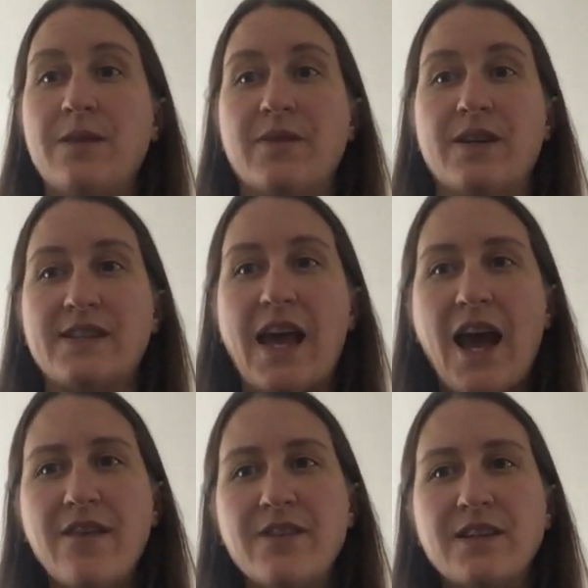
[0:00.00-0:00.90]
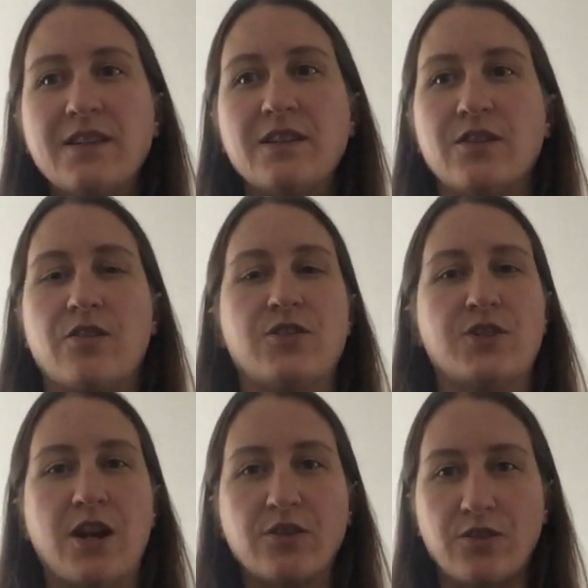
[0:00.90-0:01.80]
but is having your
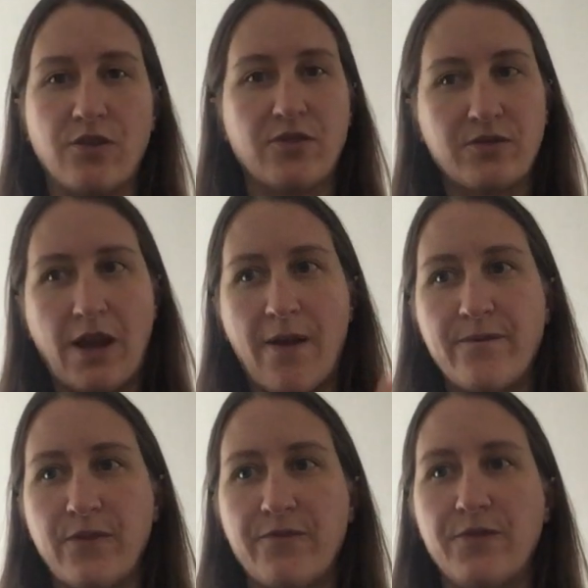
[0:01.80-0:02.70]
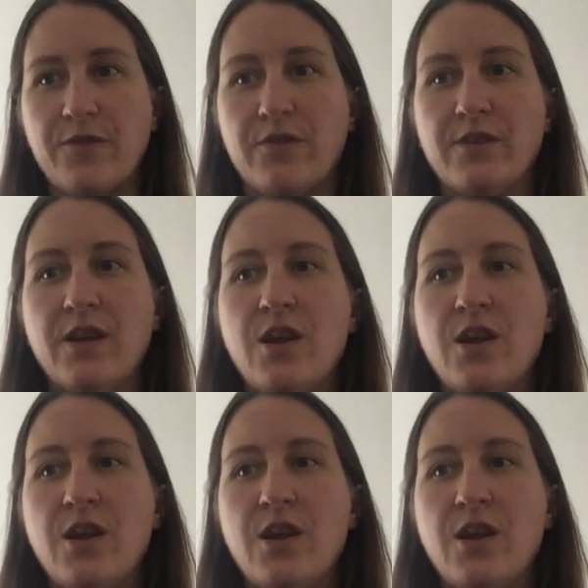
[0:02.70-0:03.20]
junk or comfort food